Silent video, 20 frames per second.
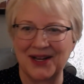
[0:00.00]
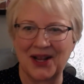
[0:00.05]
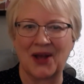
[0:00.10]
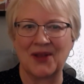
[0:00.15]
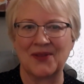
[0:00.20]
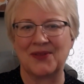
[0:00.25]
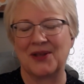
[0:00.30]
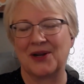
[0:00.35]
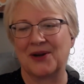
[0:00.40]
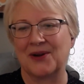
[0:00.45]

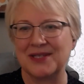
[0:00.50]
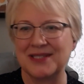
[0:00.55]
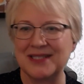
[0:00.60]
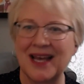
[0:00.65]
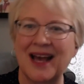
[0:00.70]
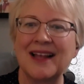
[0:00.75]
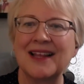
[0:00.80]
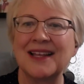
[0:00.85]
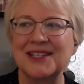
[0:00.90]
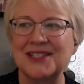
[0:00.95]
not their
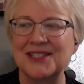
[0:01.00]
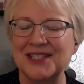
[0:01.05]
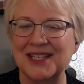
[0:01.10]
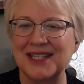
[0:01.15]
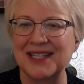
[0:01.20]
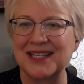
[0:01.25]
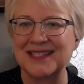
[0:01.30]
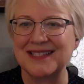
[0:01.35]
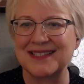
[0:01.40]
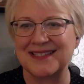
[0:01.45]

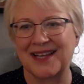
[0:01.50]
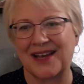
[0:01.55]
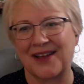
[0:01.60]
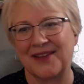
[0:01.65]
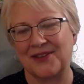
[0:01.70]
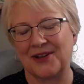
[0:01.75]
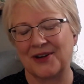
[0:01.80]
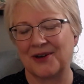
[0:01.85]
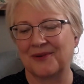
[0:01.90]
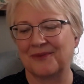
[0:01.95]
intelligence,
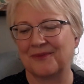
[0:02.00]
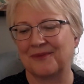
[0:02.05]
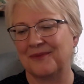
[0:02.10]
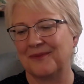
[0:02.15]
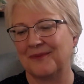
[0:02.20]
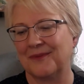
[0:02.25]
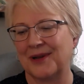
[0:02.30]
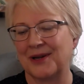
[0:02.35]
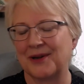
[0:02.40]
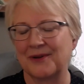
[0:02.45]
not their
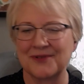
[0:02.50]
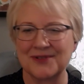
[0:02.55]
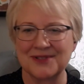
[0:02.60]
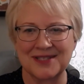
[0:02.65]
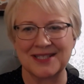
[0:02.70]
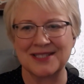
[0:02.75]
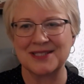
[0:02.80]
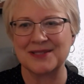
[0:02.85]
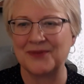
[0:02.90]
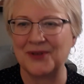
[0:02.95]
wonderful
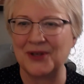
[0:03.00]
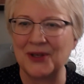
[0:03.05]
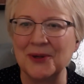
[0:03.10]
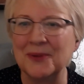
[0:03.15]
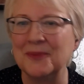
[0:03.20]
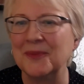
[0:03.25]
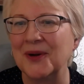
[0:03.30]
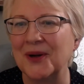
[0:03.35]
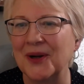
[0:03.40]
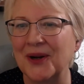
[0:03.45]
sense of
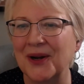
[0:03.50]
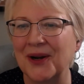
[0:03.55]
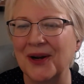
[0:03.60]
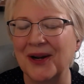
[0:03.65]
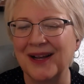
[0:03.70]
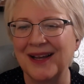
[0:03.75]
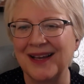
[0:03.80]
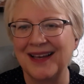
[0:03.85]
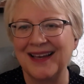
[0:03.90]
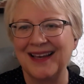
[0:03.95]

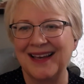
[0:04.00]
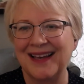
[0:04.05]
humor,